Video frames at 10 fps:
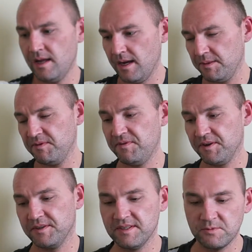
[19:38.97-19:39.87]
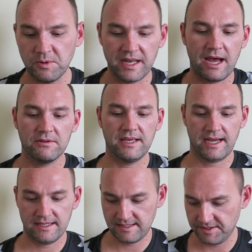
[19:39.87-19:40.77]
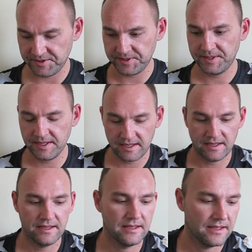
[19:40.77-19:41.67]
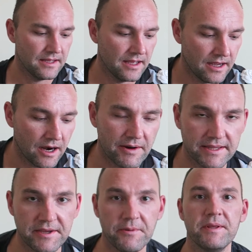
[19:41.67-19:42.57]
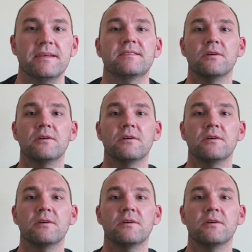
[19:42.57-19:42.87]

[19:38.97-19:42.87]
Let me figure this one out, guys, here. Alright, here it is.